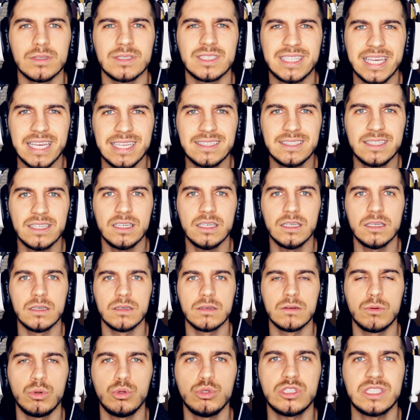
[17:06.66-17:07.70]
Stacey,
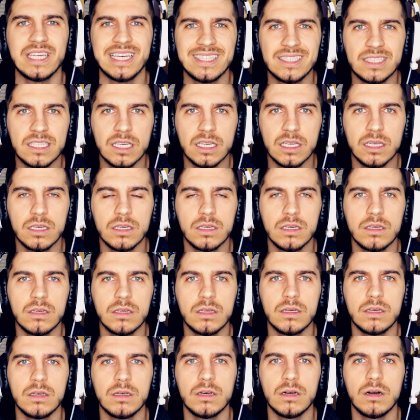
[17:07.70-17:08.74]
who's Stacey?
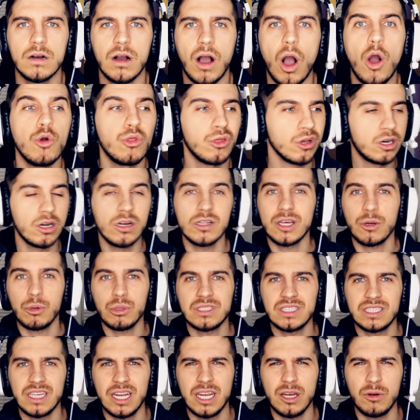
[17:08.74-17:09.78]
Oh, the girl that
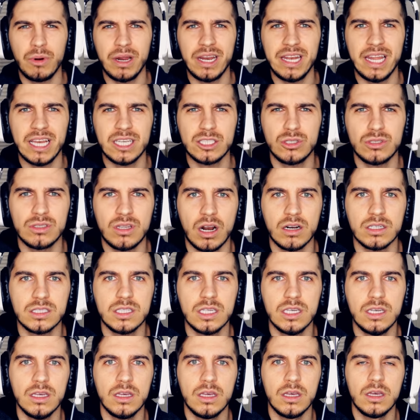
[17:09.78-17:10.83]
was sitting right next to
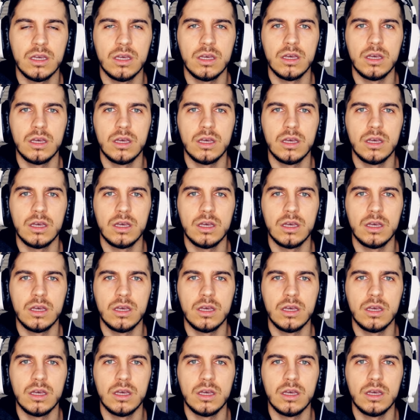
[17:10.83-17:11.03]
Darcey?